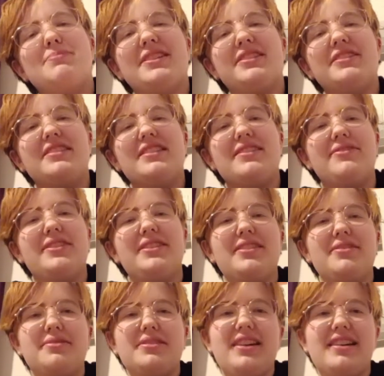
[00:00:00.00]
better, even
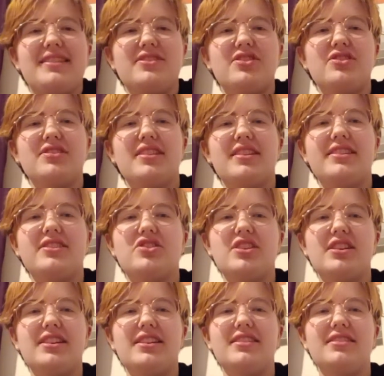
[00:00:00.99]
though it has just like a
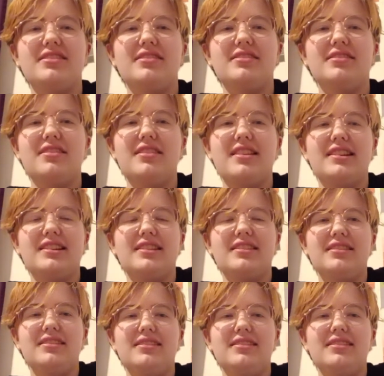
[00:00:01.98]
giant thing.